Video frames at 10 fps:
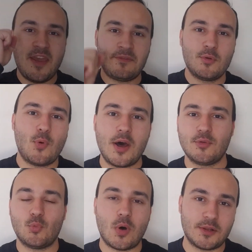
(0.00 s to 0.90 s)

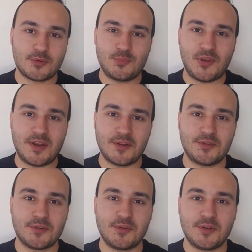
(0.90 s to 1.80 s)
everyone, welcome to
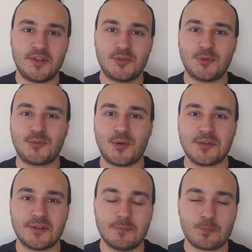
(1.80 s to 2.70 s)
another Unity
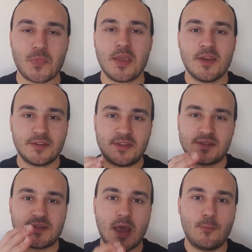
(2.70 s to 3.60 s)
tutorial.
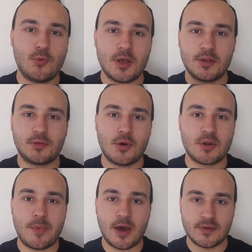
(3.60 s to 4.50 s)
This time we're going to talk
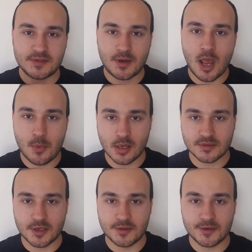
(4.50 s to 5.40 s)
about a skybox
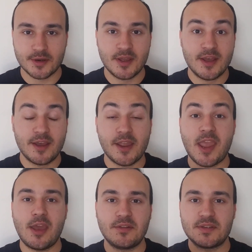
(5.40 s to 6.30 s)
shader.
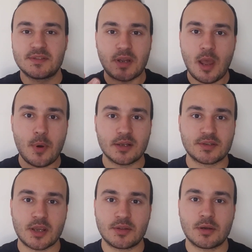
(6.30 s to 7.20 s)
And the skybox
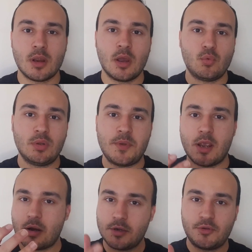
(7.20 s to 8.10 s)
shader will be
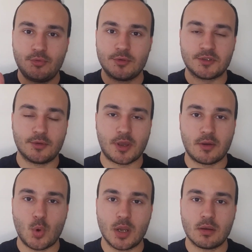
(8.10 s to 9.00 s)
a cartoonish
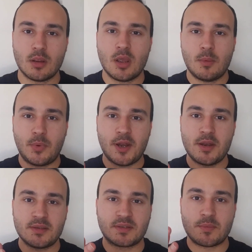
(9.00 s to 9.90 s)
looking one, but it
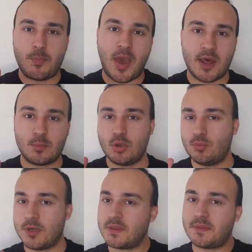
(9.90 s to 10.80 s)
is
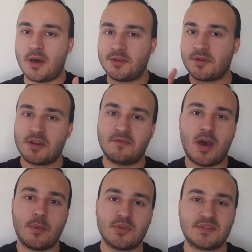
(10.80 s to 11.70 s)
compatible with other
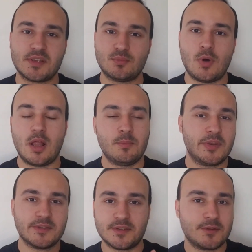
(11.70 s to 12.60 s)
environments as well
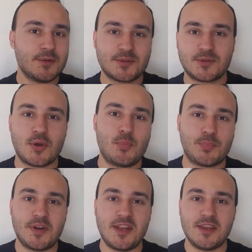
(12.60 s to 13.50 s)
because it looks so
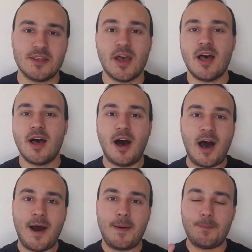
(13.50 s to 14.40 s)
pretty.
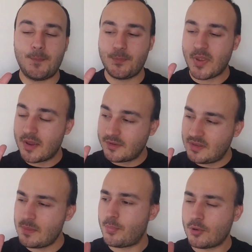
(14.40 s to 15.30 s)
Um,
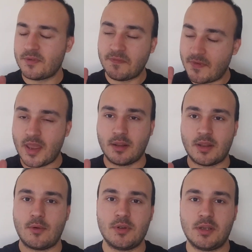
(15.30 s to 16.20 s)
the important thing
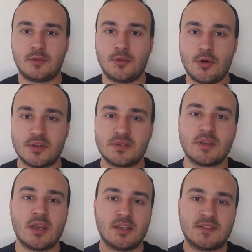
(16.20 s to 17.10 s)
that we need to notice
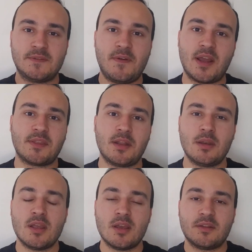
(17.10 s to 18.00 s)
is the fact
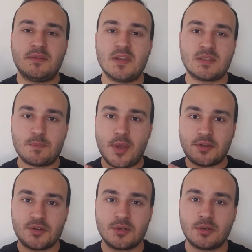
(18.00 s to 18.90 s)
that this
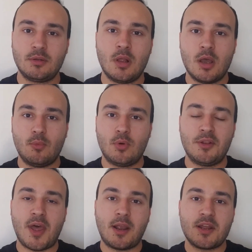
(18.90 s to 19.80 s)
material will
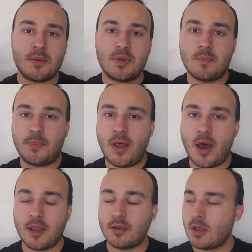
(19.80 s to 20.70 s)
not going to be
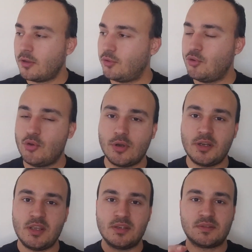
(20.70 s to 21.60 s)
applied to
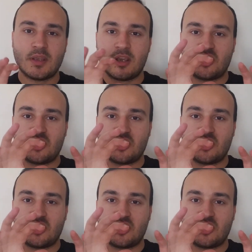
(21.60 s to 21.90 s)
Unity's